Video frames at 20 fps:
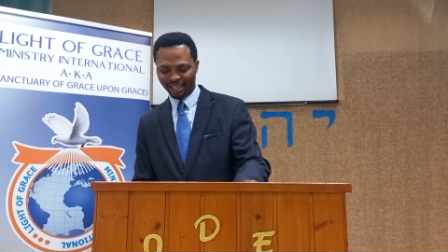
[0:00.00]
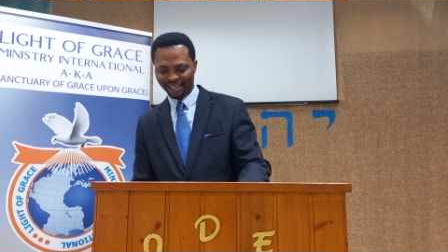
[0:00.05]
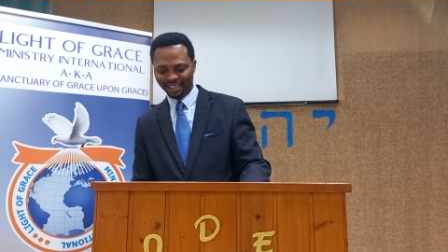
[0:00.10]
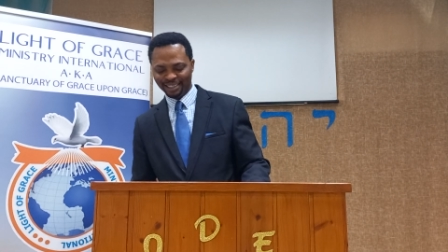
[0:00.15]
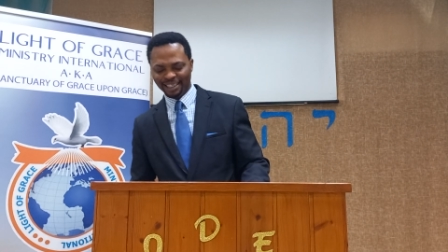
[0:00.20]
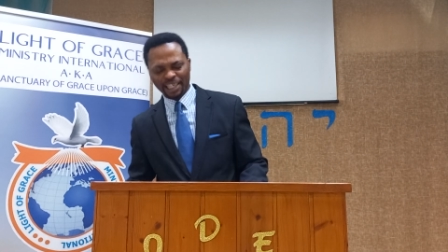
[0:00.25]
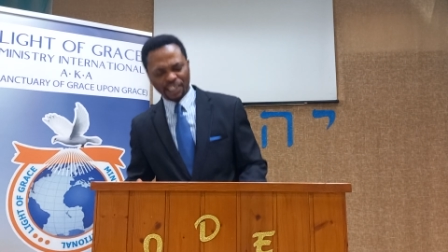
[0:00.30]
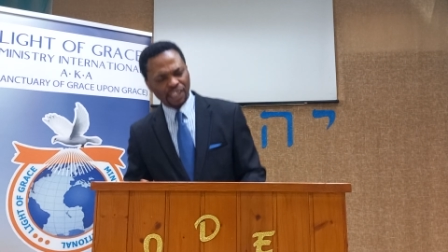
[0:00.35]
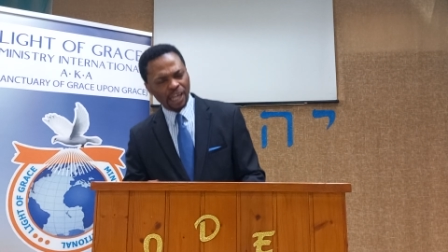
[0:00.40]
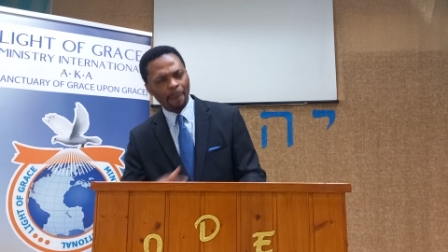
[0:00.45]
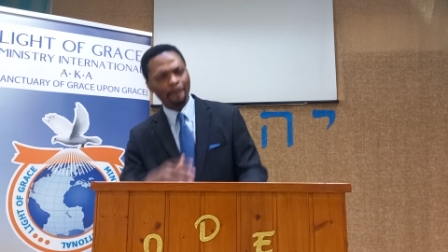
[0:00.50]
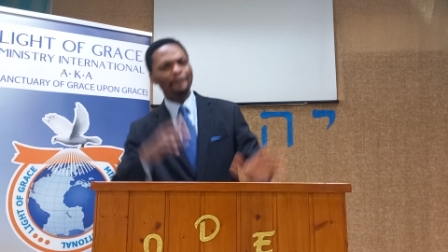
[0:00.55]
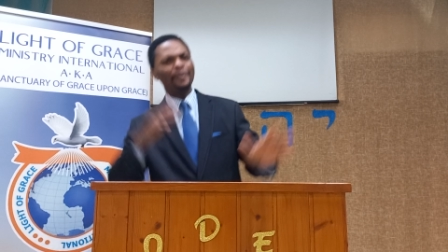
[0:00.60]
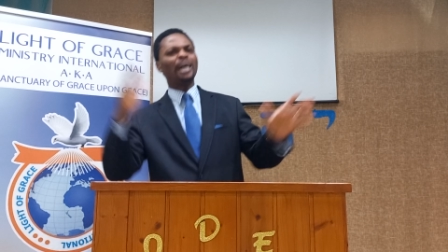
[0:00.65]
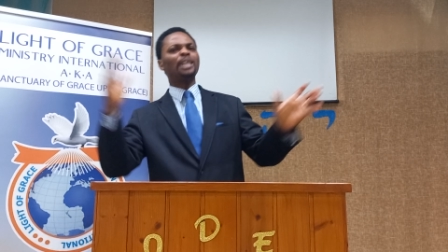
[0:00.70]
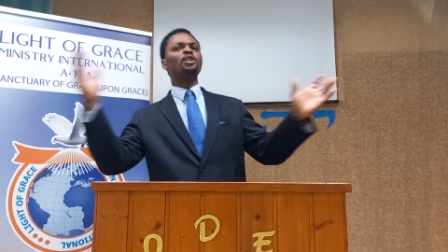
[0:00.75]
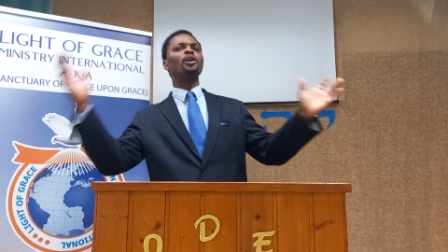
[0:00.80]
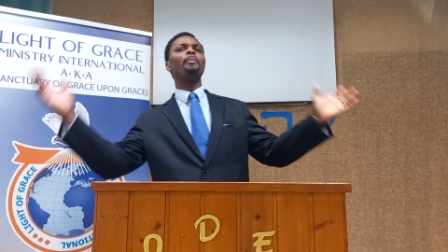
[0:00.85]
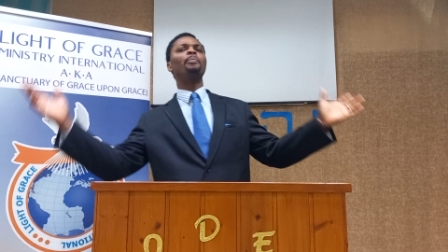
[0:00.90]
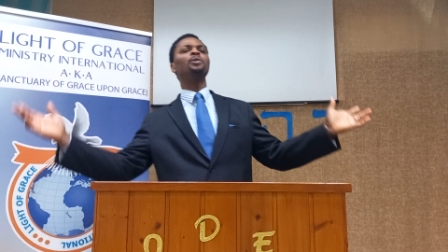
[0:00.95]
They shall
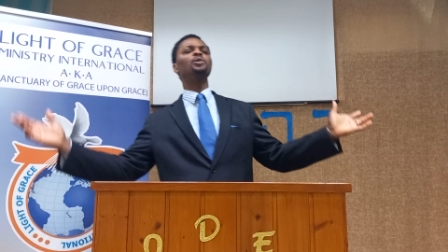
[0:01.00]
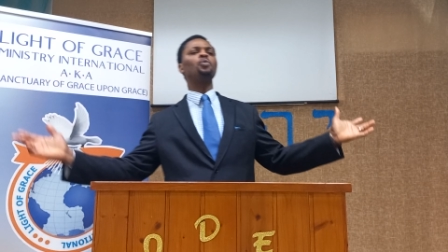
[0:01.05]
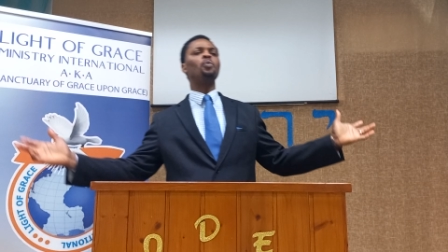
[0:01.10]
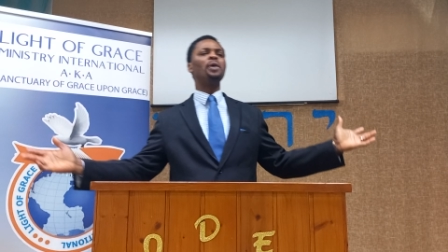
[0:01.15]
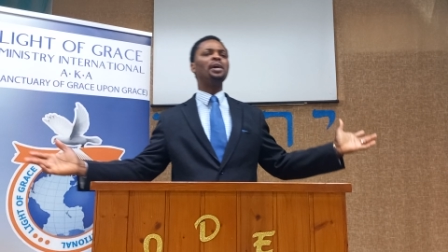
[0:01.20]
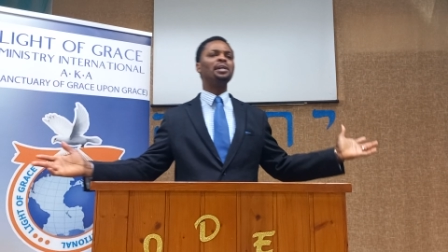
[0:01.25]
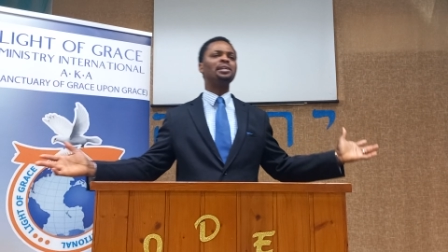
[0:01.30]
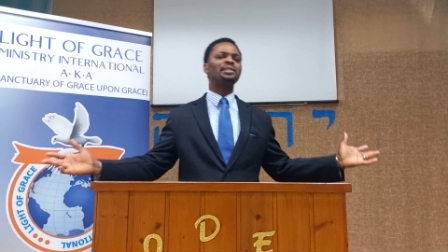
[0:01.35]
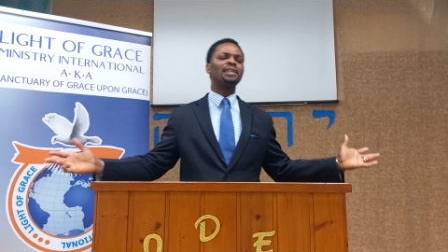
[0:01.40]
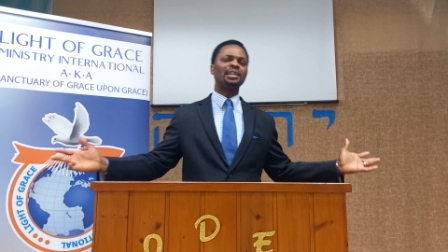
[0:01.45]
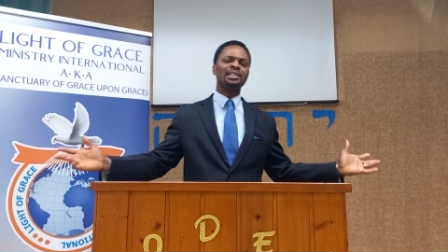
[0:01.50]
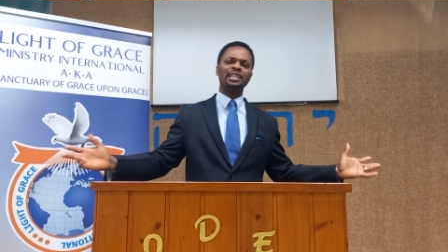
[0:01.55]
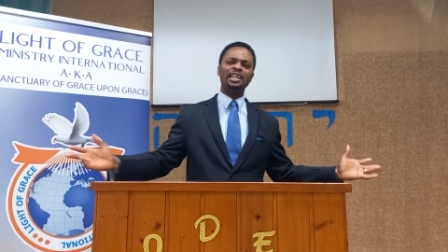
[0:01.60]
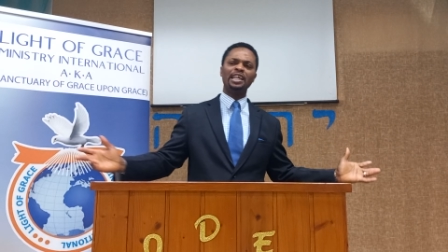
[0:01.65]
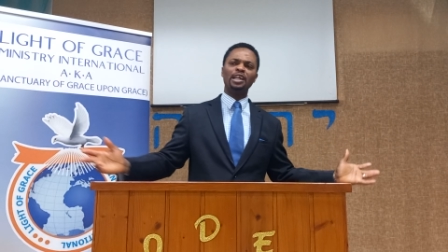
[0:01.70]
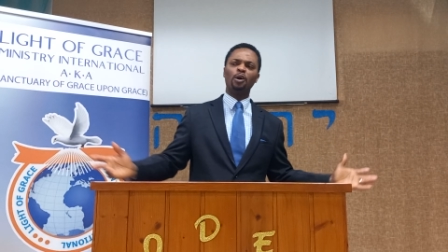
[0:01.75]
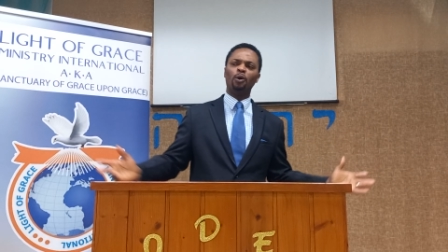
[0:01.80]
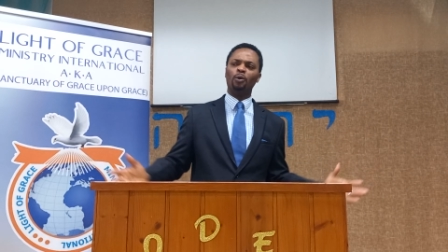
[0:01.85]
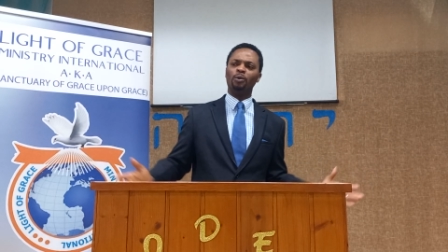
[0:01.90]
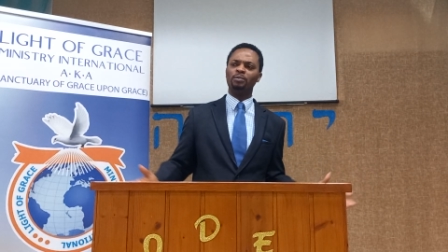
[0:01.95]
mount up with wings as
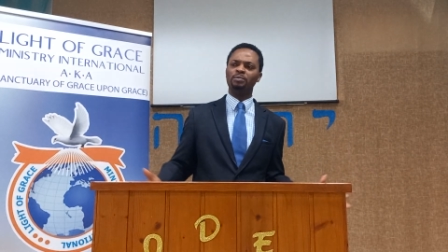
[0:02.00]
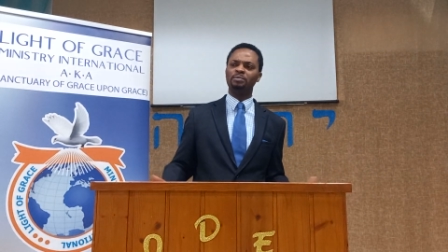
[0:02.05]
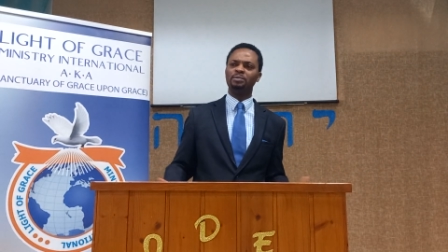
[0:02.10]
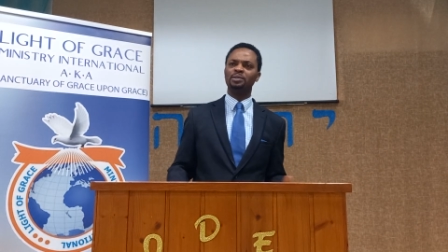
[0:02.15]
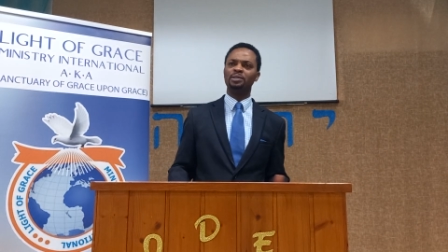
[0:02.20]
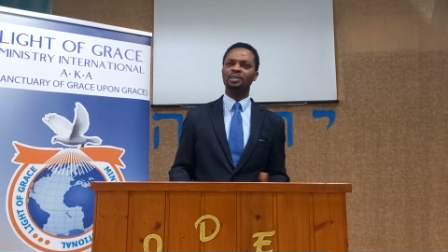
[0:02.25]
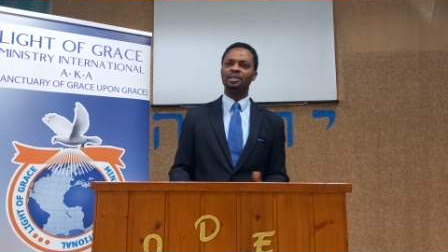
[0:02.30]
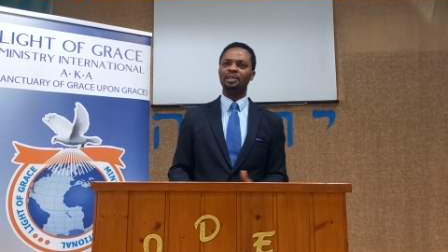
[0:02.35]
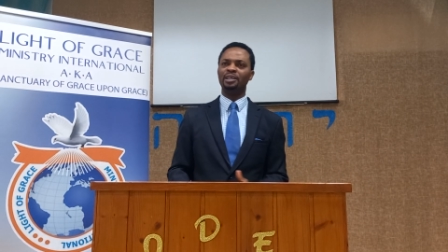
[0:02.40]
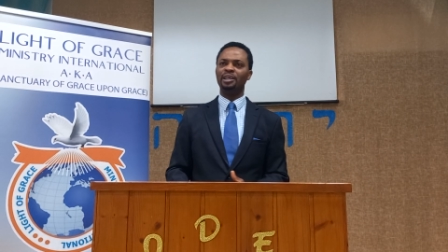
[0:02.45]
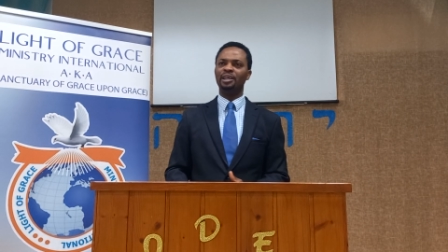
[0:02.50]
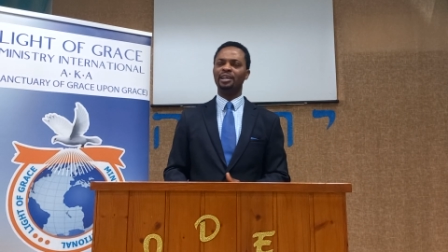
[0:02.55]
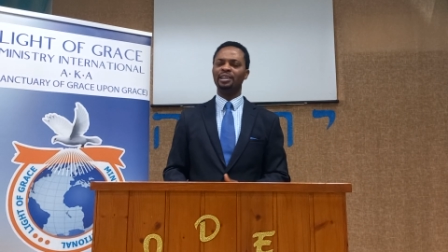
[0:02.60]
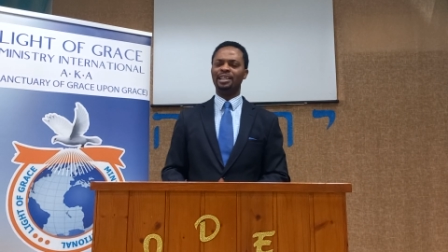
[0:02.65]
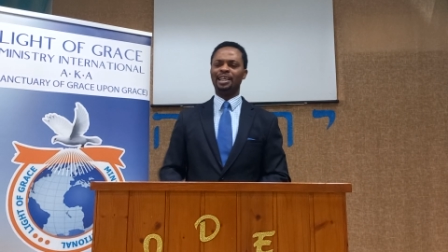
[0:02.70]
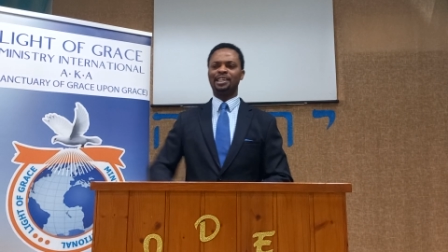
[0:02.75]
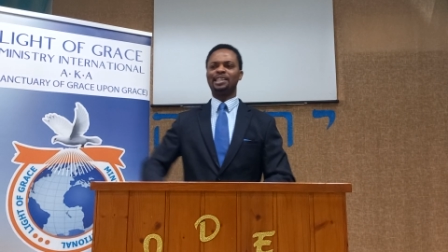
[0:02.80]
eagles. They